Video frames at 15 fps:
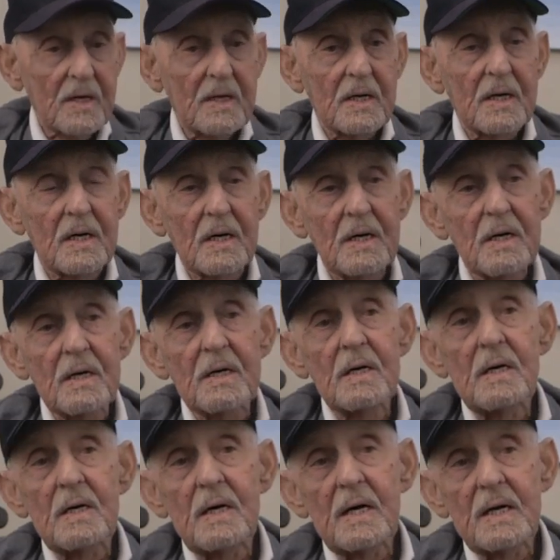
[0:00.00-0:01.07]
uh,
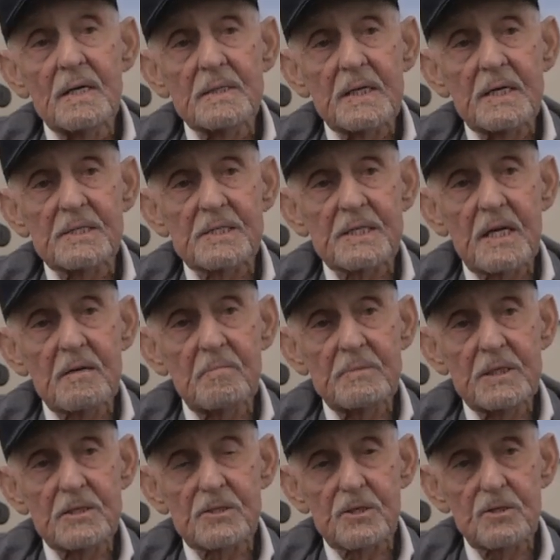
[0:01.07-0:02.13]
and they sent
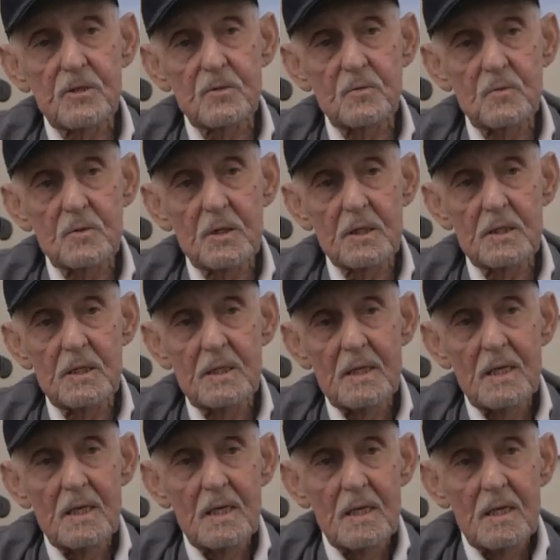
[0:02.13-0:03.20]
me to uh,
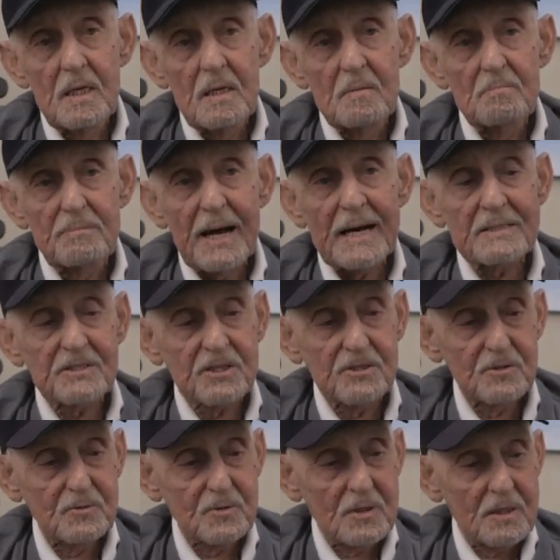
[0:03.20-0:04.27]
back
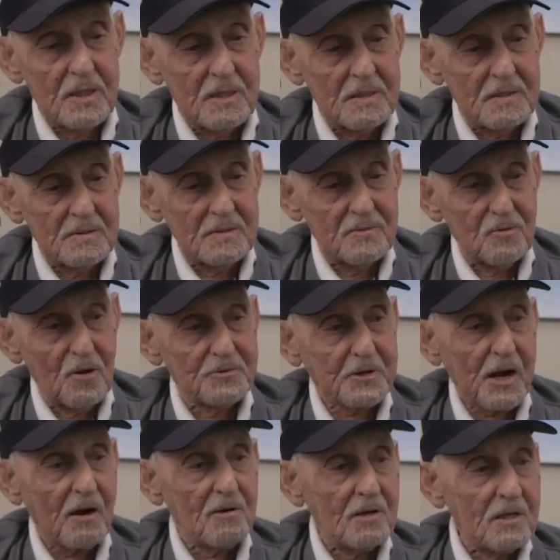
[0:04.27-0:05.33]
to uh, North
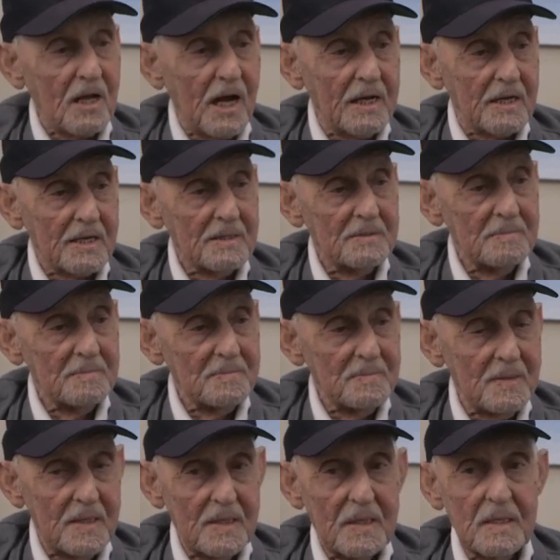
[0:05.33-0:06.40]
Carolina,
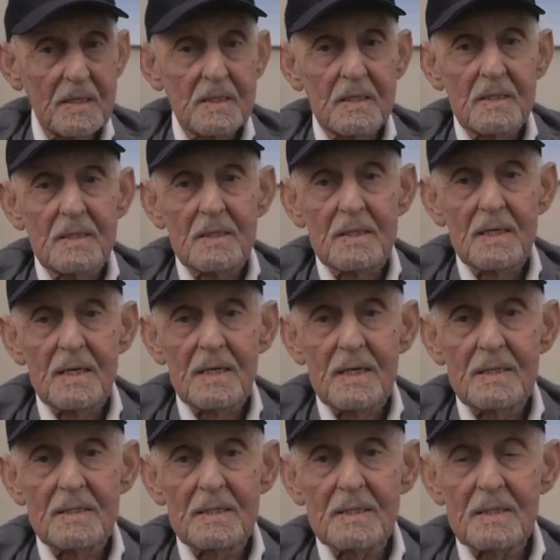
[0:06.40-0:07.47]

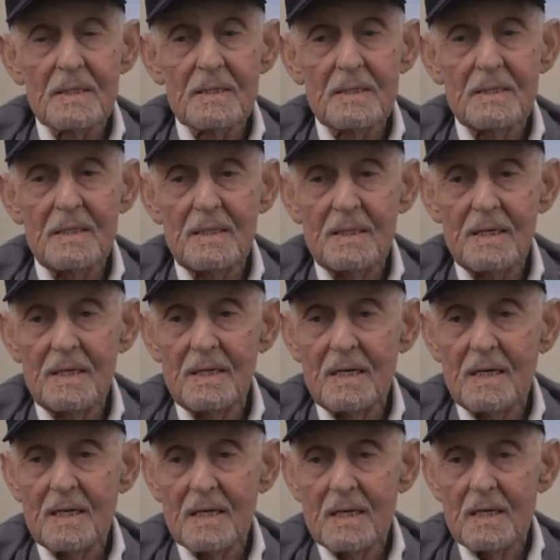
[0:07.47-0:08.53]
and uh,
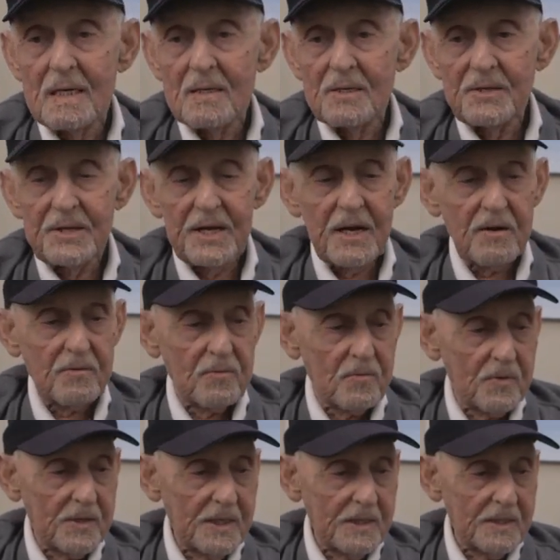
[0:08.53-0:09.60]
there
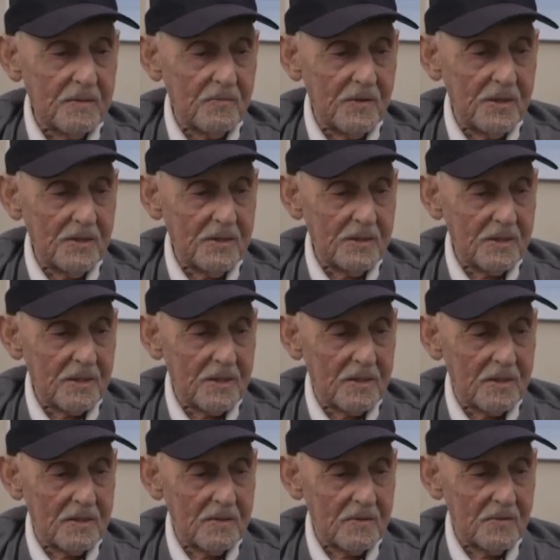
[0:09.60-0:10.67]
we we
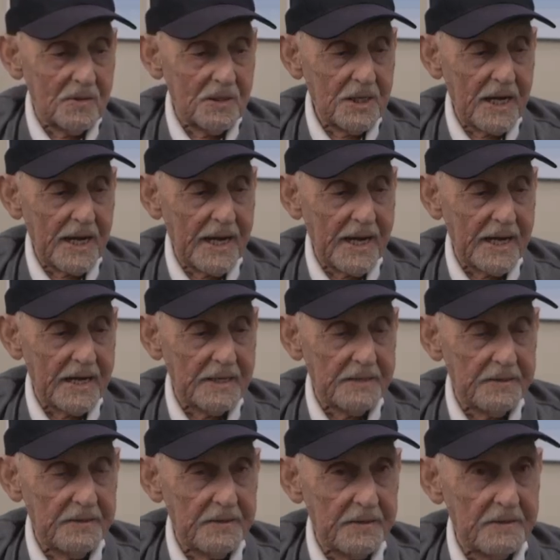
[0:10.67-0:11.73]
uh, we
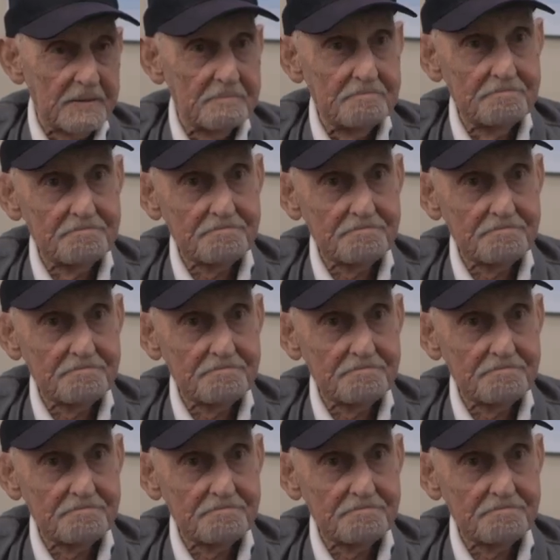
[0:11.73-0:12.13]
had uh,